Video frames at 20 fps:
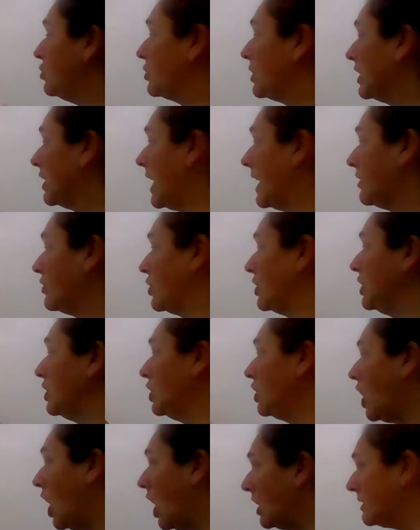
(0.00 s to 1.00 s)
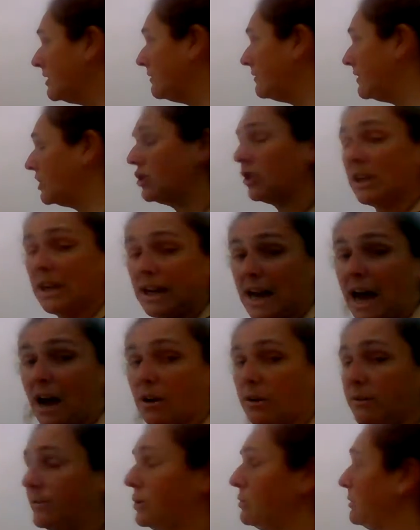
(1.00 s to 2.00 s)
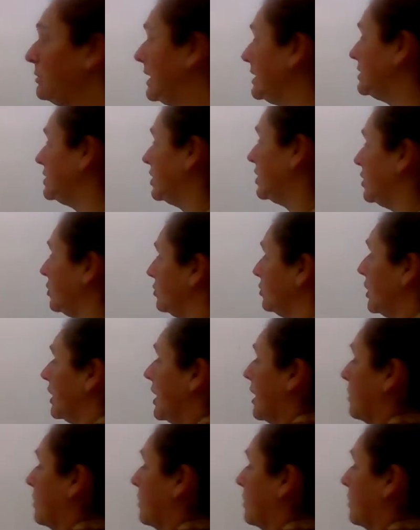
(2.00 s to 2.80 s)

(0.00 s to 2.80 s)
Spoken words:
You can actually long division it out if you need to.